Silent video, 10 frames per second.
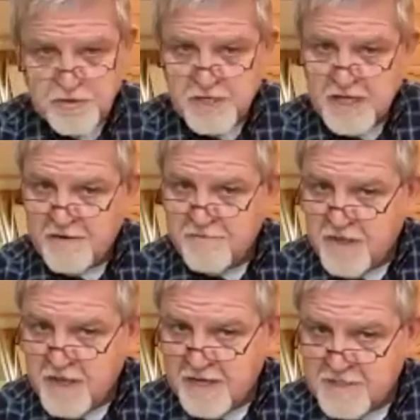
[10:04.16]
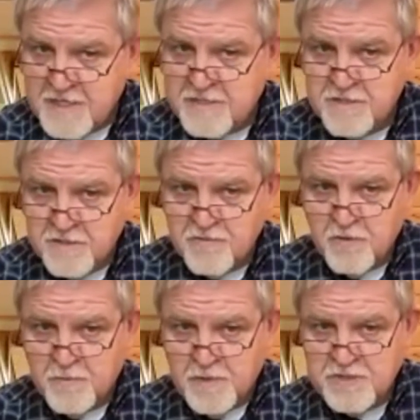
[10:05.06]
that everything I said to the
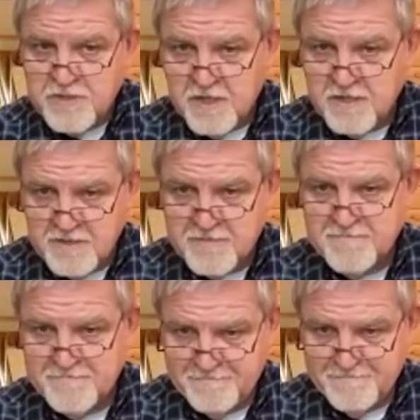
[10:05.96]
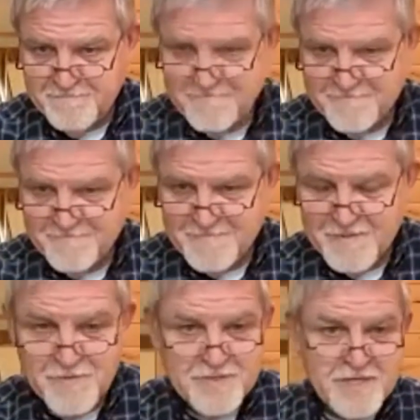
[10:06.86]
woman, she does it. In
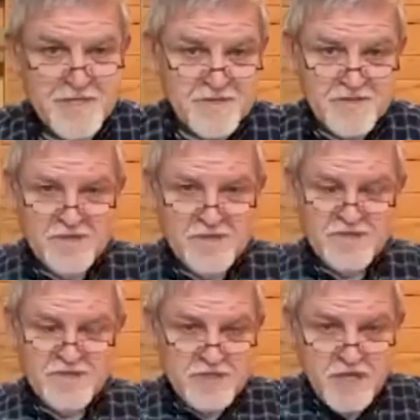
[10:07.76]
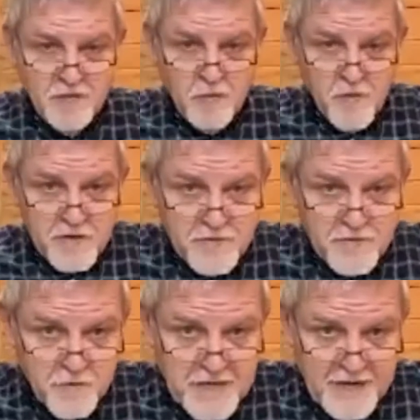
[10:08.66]
other words, uh, she's going to work
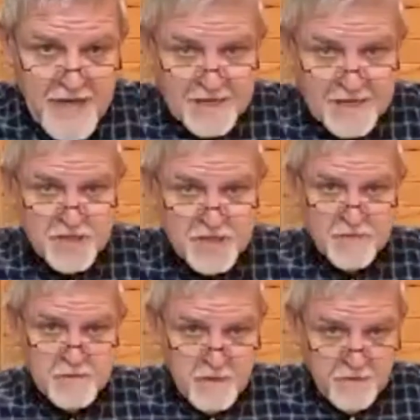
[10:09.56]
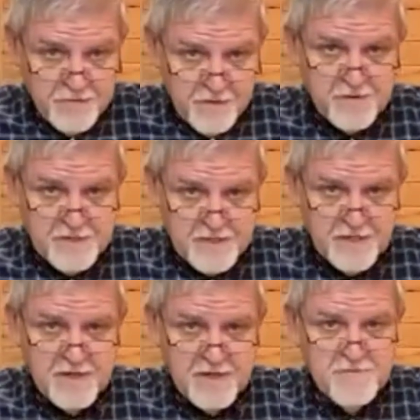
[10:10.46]
through that headship authority
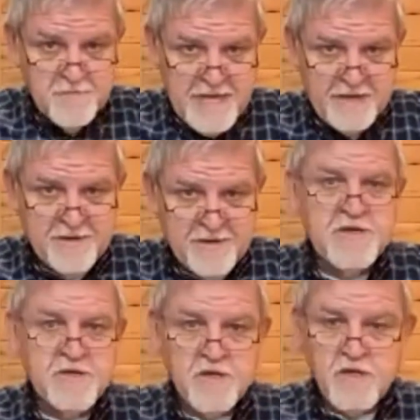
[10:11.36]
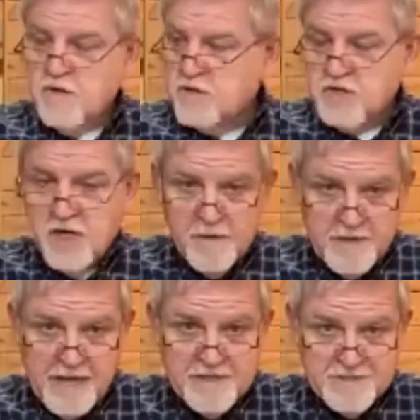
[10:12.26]
of the man. Your job
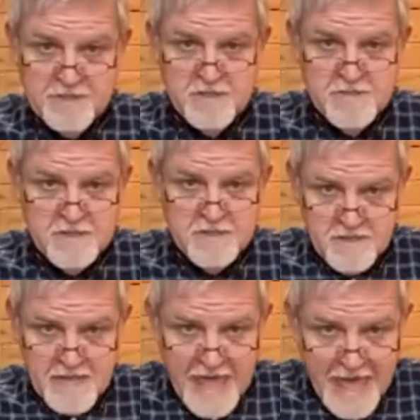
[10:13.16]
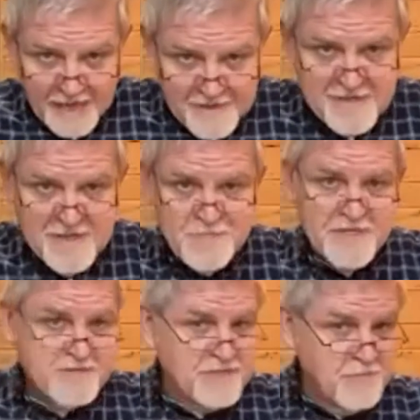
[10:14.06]
as the, the head is
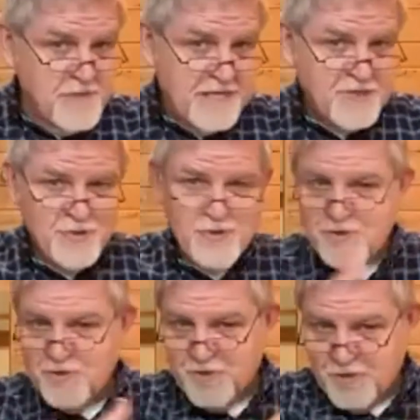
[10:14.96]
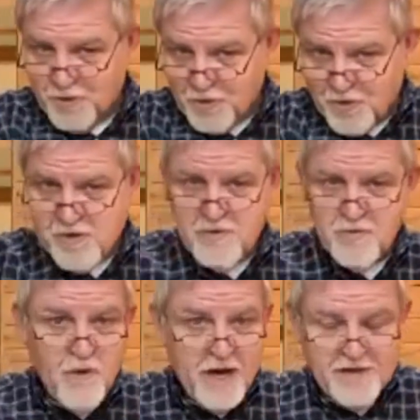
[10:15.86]
to make sure your
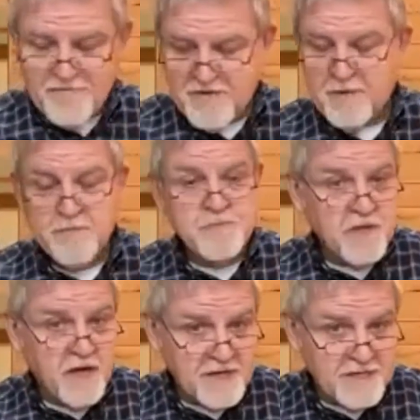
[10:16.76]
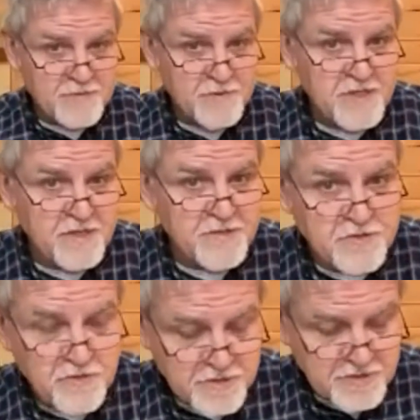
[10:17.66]
wife complies with the
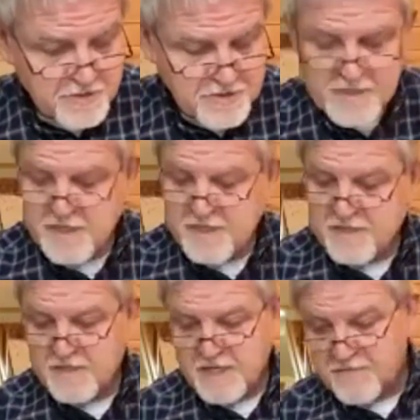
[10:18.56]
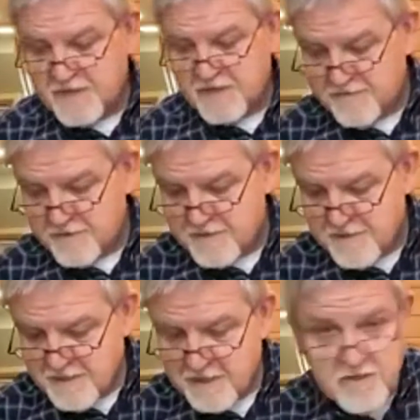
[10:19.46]
instructions that I've given.
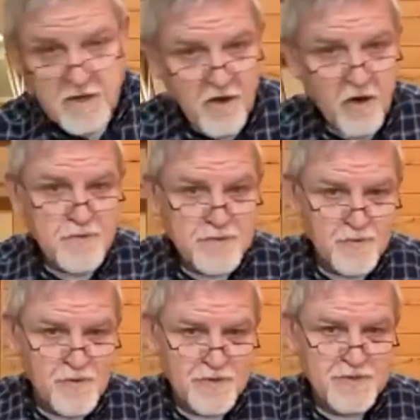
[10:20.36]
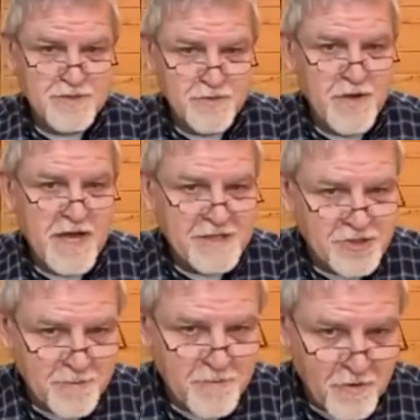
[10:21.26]
And God always works through
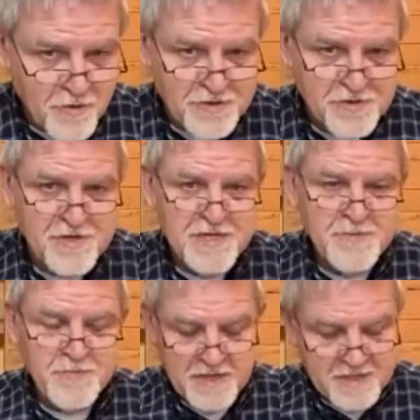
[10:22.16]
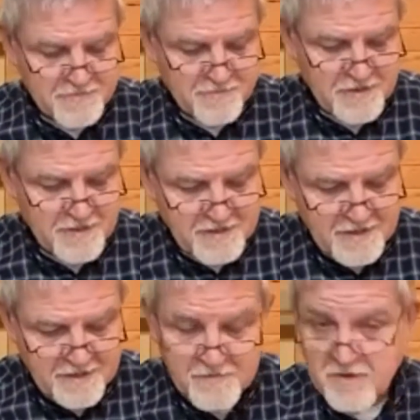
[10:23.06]
headship order, and it's eh, eh,
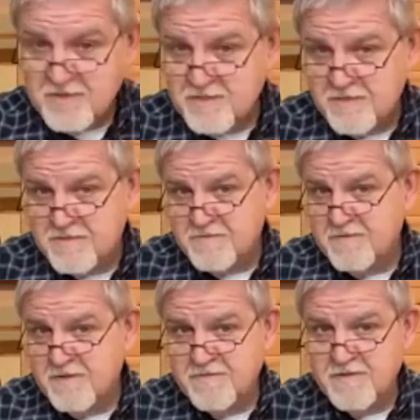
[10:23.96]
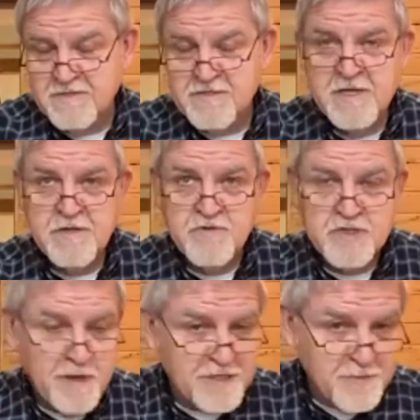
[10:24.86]
and of course there's uh, there's
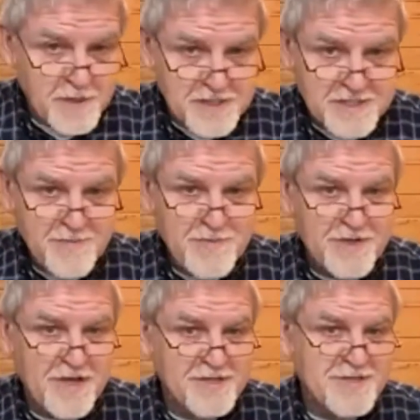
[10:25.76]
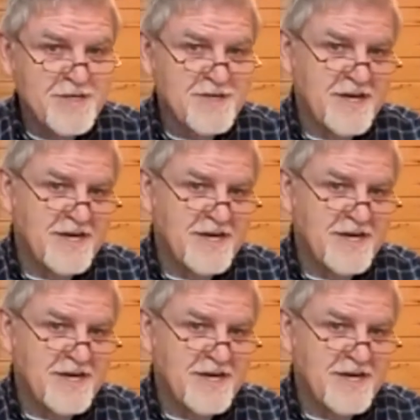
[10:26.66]
responsibility, but there's uh,